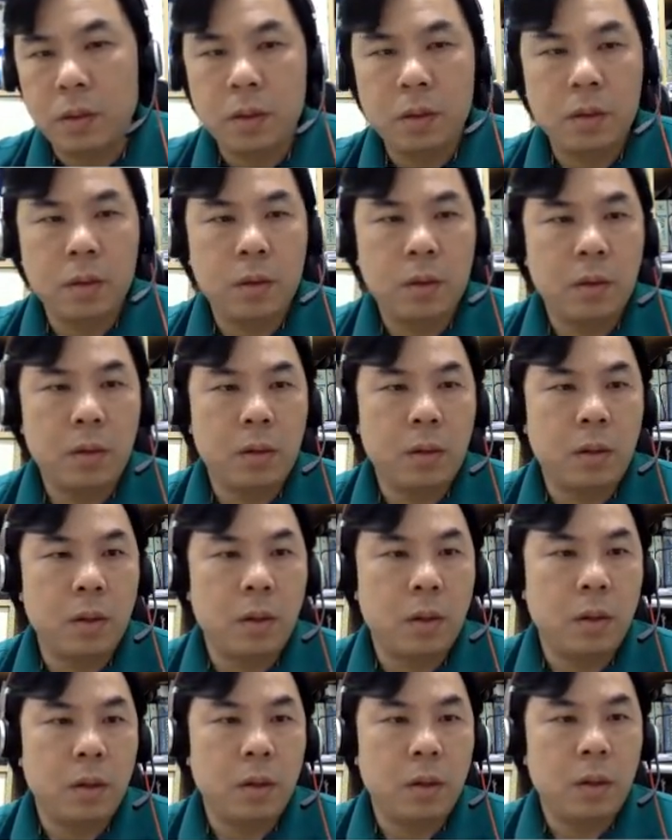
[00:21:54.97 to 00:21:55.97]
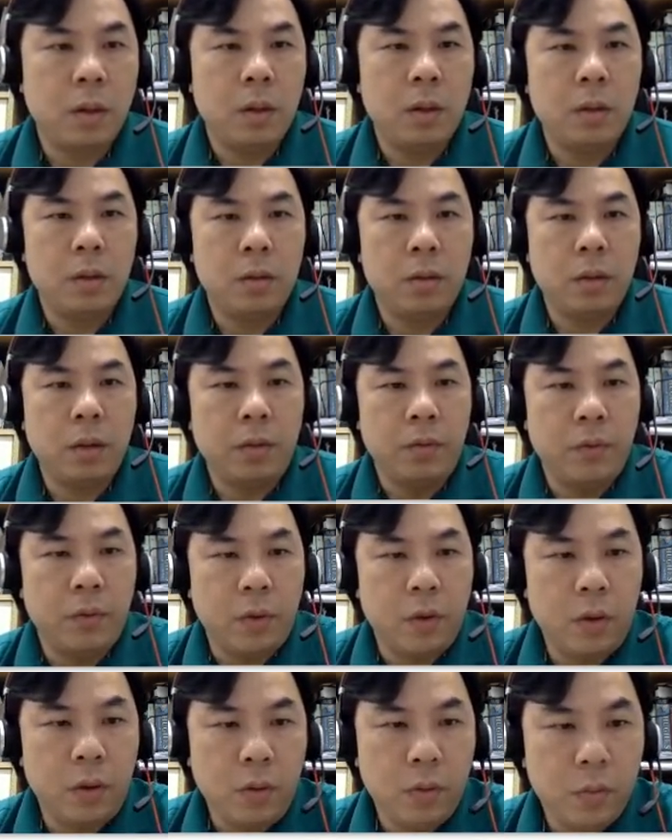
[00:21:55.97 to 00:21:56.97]
Okay, so
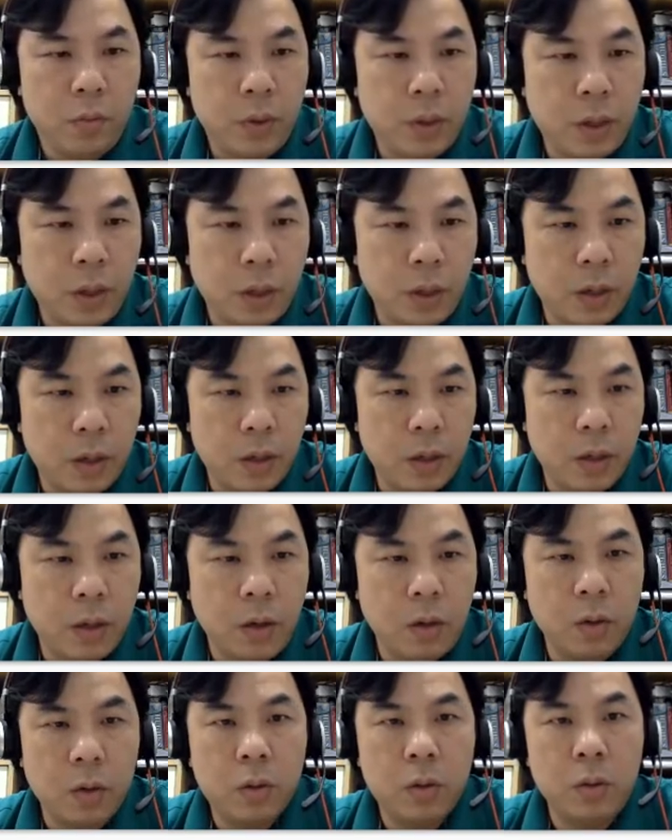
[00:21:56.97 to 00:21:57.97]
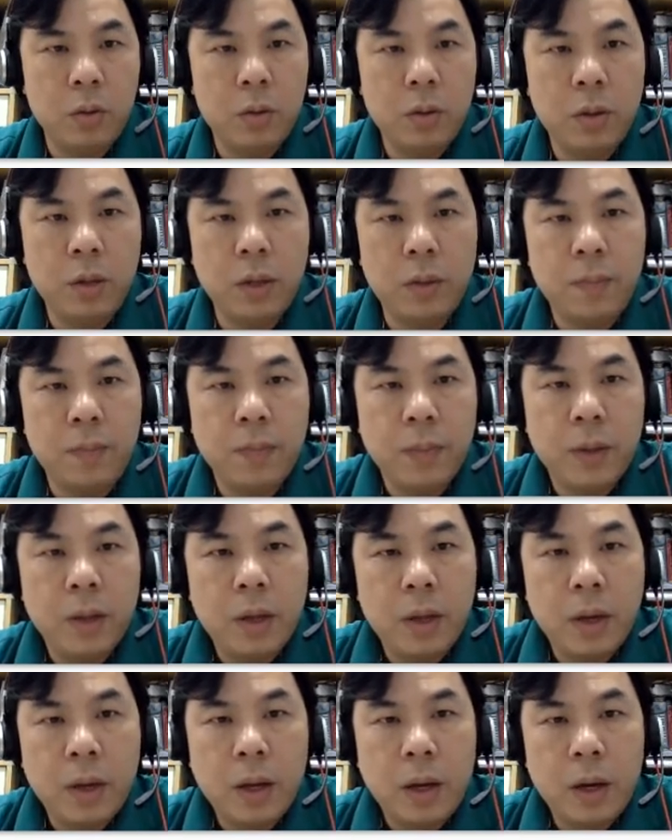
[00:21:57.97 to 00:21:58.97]
therefore we can conclude that
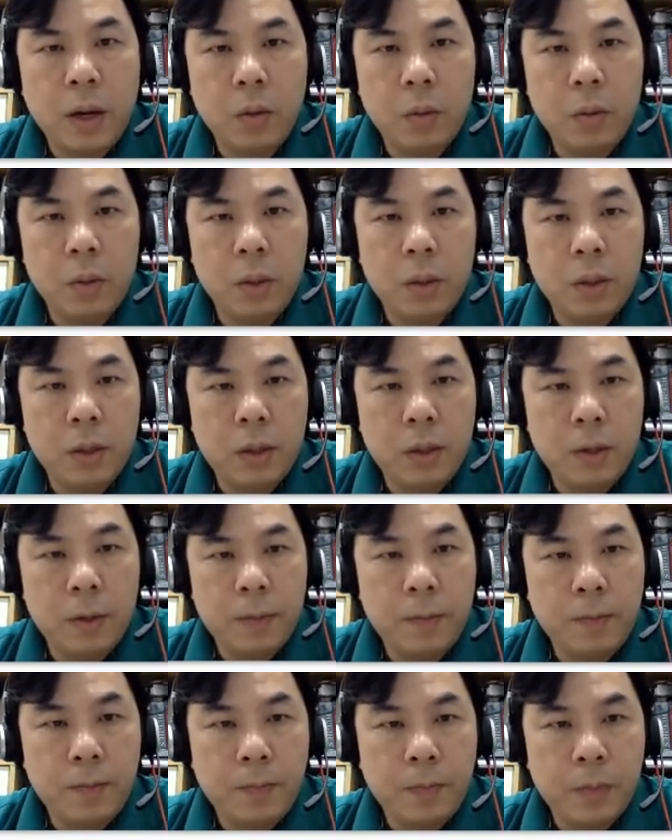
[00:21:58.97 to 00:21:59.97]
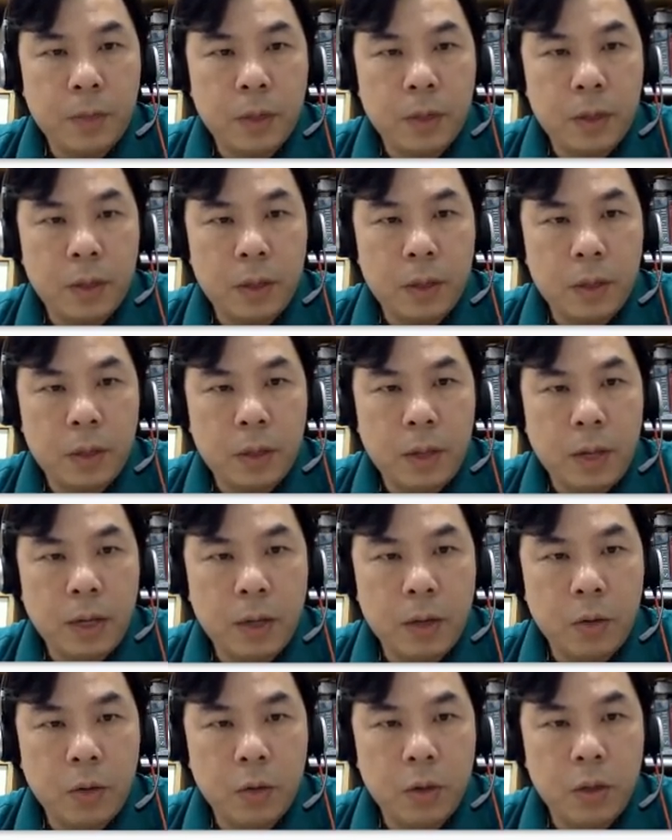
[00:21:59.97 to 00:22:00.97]
our
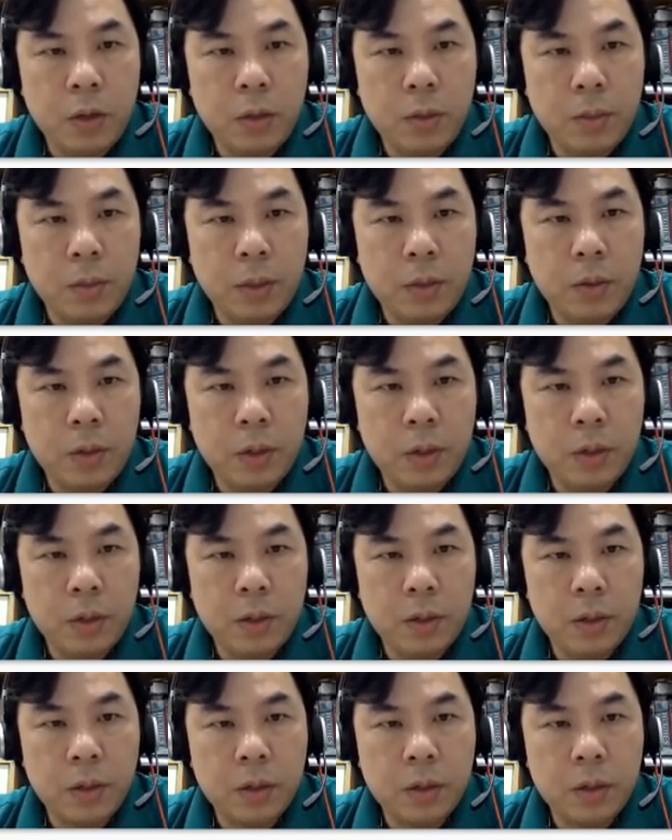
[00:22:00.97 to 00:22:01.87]
diagonal matrix,